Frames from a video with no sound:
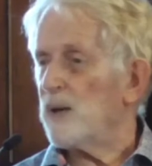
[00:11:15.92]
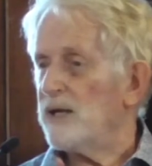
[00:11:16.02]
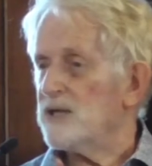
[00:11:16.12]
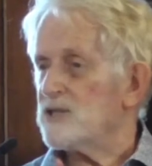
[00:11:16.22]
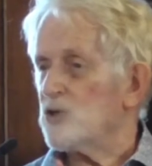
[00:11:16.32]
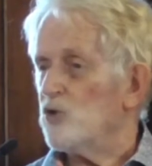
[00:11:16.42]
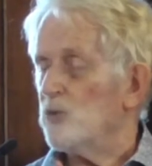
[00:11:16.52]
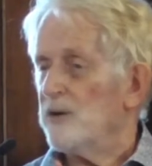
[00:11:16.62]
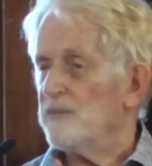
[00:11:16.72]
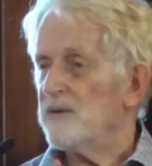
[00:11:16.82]
planet's
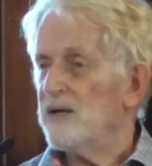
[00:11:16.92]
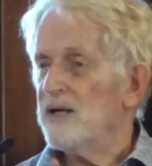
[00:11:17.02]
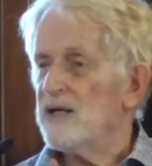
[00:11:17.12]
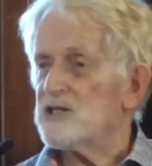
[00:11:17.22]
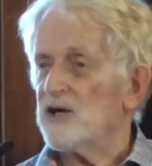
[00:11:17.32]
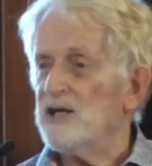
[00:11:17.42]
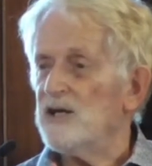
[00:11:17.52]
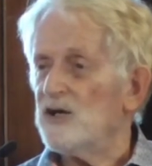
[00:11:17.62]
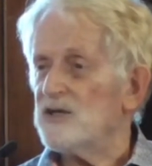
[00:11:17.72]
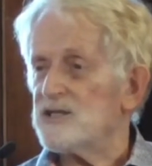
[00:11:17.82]
orbit. And so he
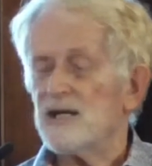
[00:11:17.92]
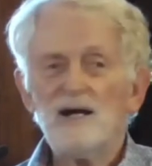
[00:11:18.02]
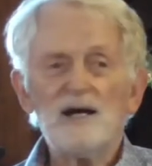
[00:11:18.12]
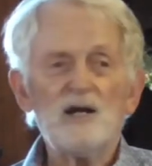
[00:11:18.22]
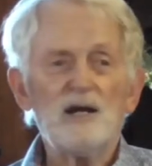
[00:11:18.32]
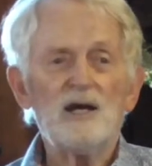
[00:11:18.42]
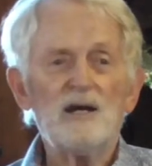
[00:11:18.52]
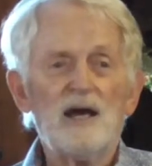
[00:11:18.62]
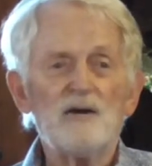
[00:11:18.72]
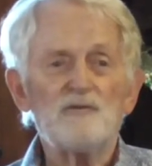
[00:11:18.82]
noticed he
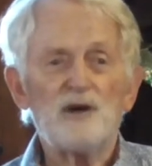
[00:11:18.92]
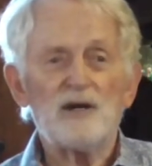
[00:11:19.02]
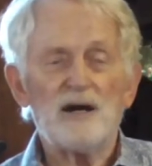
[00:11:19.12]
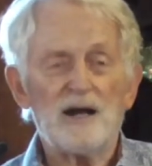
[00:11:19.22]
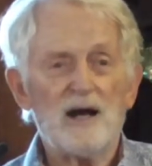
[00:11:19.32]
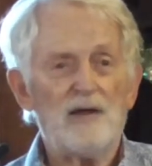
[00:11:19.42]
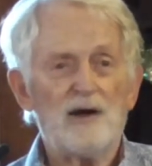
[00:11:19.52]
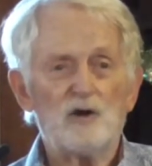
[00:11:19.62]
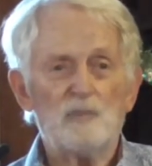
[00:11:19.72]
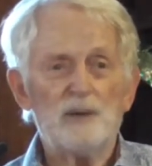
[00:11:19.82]
hadn't figured out how
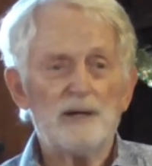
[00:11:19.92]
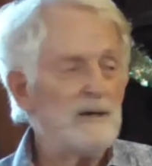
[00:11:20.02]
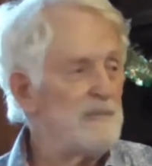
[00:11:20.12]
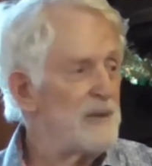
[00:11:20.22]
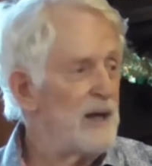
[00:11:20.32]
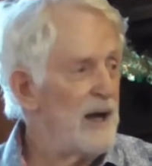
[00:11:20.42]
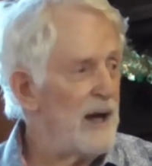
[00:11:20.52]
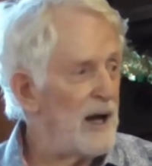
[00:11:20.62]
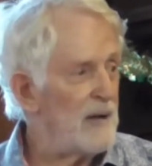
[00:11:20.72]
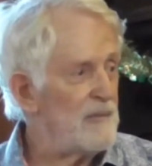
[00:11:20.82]
that could be.
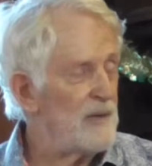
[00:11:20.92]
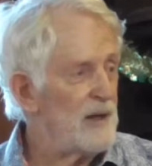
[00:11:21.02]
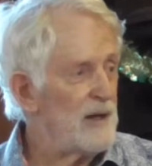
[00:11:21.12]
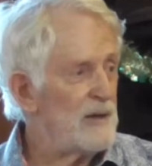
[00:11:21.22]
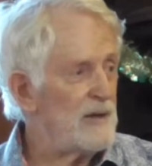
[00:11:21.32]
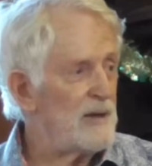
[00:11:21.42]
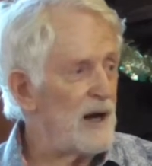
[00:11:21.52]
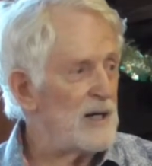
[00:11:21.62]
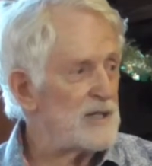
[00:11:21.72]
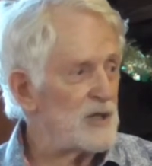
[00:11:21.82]

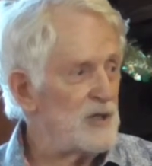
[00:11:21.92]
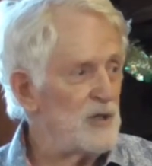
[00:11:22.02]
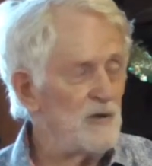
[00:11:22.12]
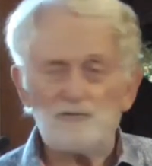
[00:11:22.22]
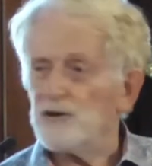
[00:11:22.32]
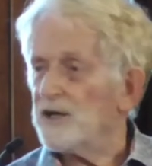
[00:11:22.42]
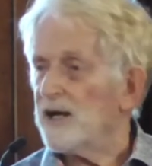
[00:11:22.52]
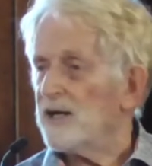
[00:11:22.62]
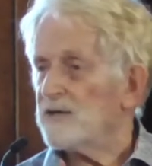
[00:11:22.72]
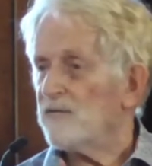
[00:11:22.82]
Isaac Newton figured
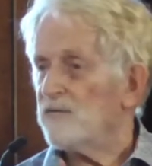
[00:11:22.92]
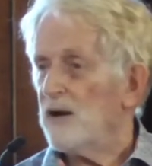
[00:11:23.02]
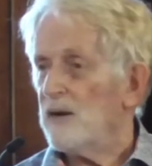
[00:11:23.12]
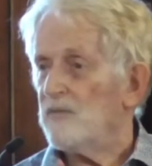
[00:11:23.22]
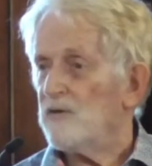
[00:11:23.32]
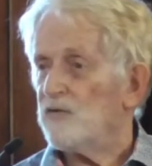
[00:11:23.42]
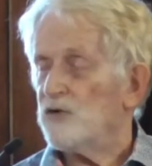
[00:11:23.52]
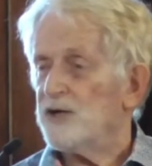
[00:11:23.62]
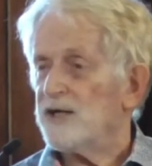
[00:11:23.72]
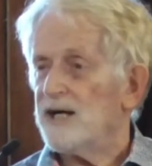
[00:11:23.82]
out a
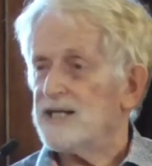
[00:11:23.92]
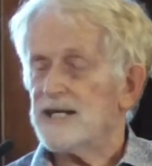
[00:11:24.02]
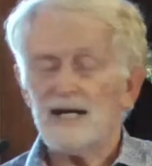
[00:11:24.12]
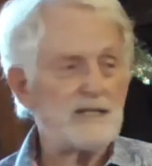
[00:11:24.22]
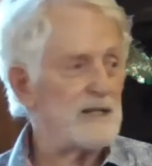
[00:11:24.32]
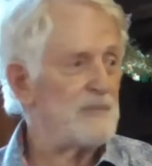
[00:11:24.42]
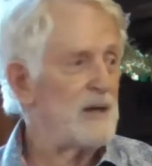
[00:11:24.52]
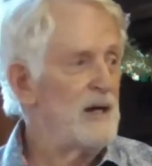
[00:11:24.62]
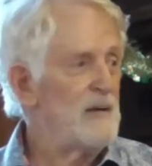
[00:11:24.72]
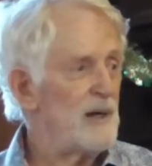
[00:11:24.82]
few decades later,
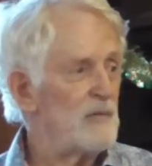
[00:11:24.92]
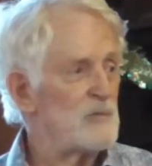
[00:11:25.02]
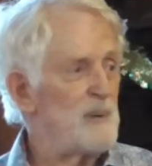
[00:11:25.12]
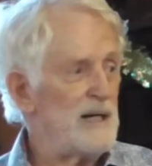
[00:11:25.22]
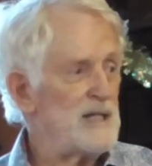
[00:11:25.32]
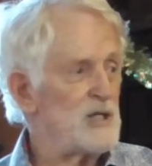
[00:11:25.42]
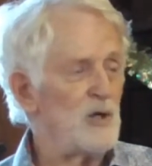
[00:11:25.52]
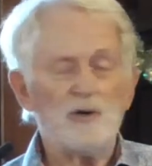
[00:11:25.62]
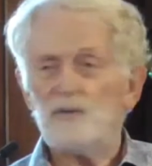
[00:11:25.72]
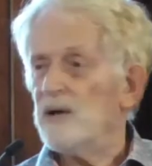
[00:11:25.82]
but it was based
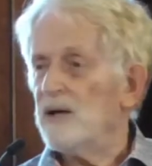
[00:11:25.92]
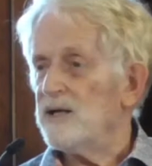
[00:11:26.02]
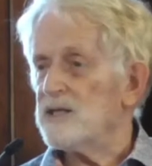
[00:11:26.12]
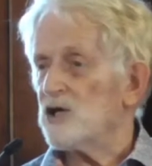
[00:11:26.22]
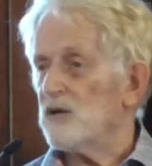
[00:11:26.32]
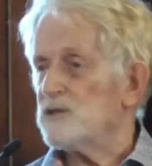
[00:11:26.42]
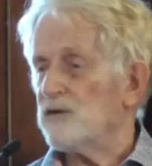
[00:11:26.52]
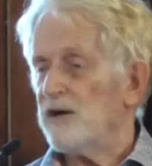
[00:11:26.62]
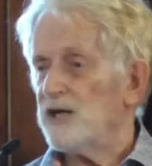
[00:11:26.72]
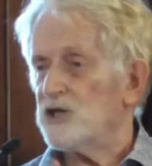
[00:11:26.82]
on his
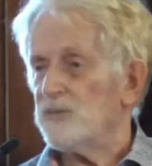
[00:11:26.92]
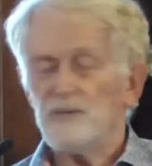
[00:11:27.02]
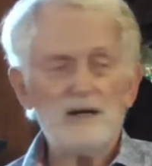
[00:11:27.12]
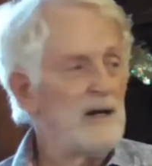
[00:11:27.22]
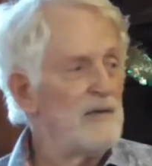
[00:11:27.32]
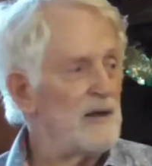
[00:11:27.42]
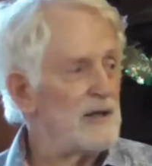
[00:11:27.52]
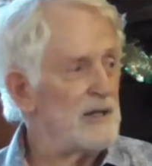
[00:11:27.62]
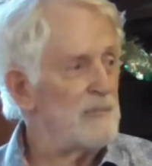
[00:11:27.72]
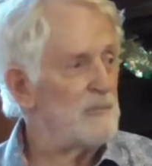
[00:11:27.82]
observation that
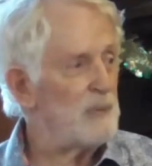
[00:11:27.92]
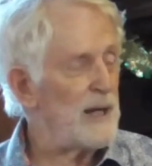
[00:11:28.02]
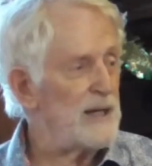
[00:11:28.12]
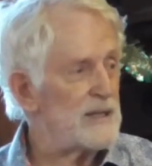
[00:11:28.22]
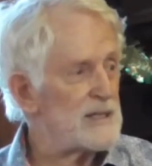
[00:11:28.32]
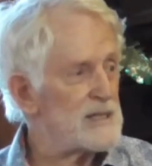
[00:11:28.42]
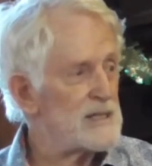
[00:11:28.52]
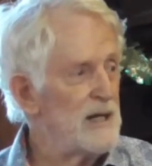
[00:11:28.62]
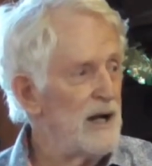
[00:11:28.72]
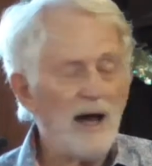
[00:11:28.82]
the
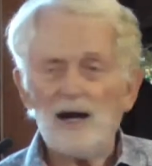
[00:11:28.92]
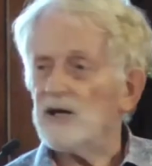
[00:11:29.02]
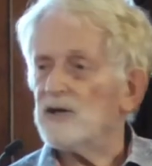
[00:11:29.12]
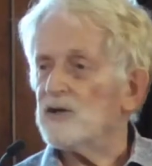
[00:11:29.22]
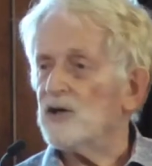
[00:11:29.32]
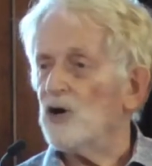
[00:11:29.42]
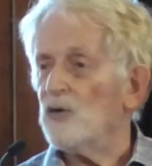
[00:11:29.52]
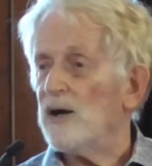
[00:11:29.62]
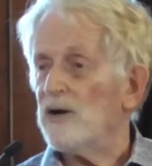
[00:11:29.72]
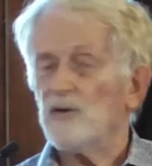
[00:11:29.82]
planets go
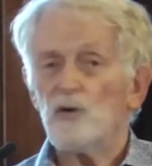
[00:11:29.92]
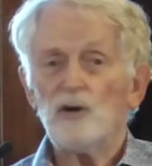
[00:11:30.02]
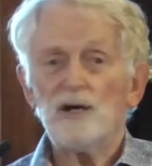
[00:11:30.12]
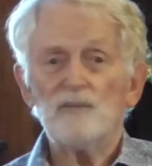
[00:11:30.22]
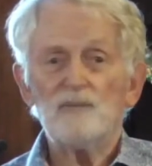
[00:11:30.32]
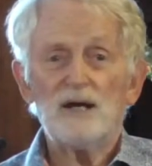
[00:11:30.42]
round in